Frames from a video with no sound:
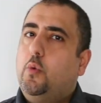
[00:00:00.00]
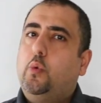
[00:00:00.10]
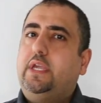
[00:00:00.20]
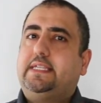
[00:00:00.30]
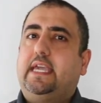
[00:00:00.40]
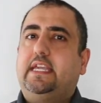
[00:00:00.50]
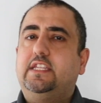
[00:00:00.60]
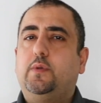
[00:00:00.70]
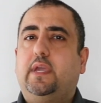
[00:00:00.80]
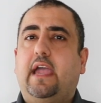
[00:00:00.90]
We take
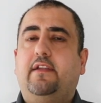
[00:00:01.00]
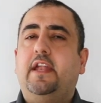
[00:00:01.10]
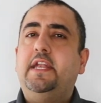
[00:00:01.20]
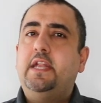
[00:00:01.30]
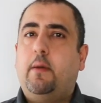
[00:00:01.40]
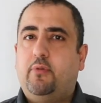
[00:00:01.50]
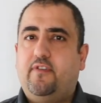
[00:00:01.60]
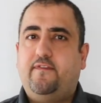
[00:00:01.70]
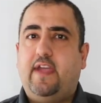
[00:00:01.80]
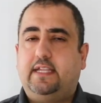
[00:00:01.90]
into account a number
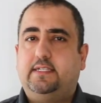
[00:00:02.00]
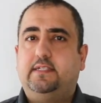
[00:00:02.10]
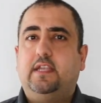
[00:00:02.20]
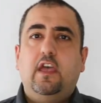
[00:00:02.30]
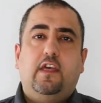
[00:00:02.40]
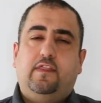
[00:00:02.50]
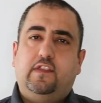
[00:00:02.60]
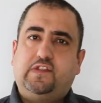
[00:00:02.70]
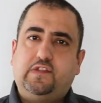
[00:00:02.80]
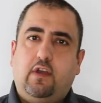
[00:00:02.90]
of factors: the
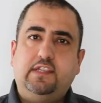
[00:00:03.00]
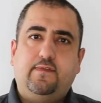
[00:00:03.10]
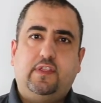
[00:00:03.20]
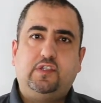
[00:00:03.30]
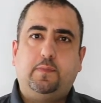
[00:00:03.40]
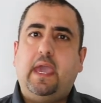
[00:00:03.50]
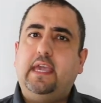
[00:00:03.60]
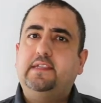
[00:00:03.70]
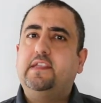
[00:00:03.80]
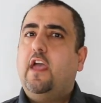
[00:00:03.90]
size of the
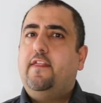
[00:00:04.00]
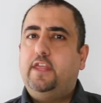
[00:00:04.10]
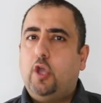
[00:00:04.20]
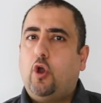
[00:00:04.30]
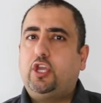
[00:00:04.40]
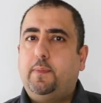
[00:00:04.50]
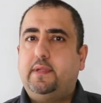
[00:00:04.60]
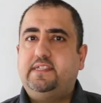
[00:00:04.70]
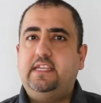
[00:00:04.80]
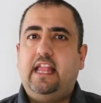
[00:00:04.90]
space, the
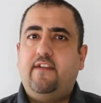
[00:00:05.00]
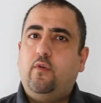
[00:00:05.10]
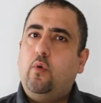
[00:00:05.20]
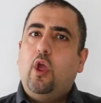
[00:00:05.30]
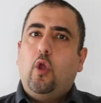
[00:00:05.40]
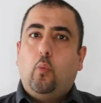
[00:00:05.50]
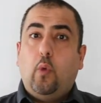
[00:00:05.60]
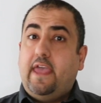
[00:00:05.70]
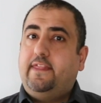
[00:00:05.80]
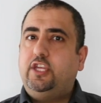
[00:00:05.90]
occupancy level,
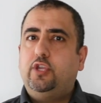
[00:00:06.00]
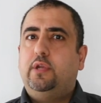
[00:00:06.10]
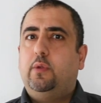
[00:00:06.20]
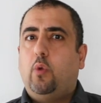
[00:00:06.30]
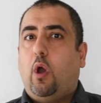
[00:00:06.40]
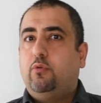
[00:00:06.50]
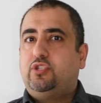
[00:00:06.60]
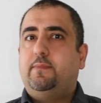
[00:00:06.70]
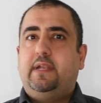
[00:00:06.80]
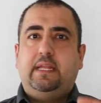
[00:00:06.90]
where the unit will
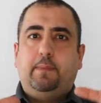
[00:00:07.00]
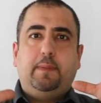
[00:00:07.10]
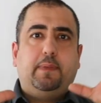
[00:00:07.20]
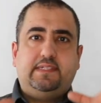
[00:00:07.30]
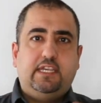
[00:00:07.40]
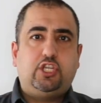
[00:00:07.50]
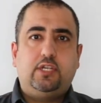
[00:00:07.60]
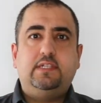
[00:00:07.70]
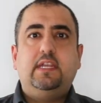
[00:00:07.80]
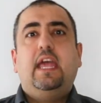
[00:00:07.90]
ultimately be
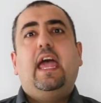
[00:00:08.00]
positioned,